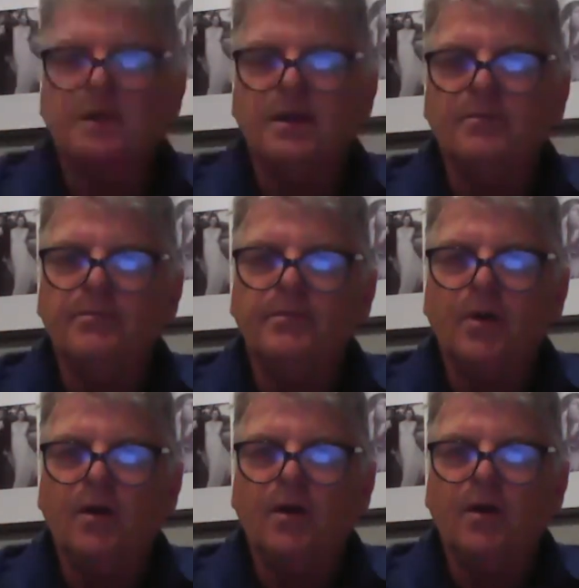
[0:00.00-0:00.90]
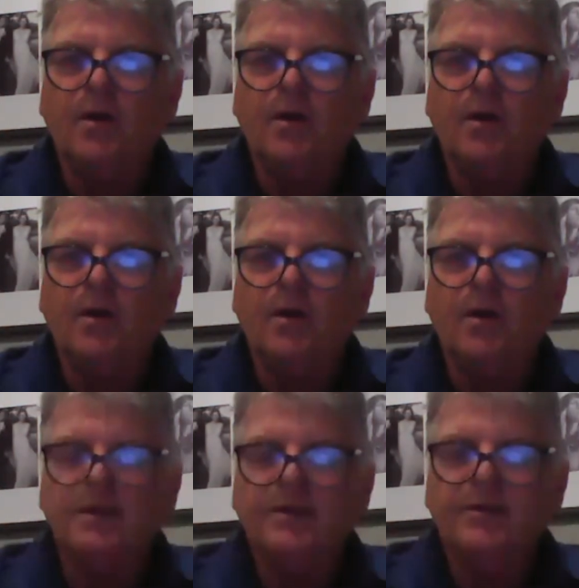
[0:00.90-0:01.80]
uh, of
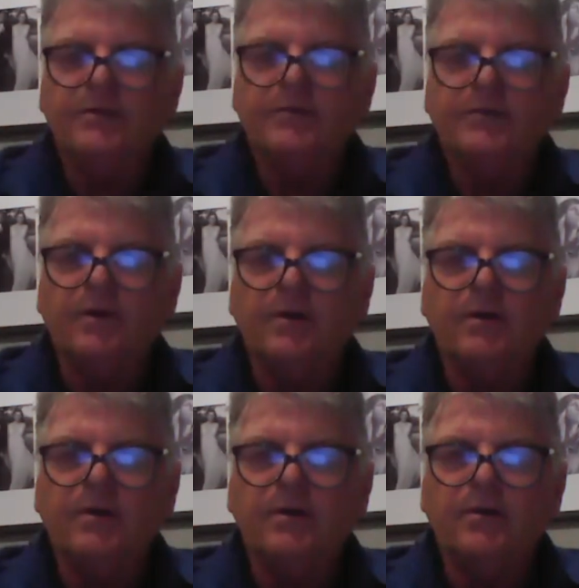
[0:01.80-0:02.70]
tomorrow, really.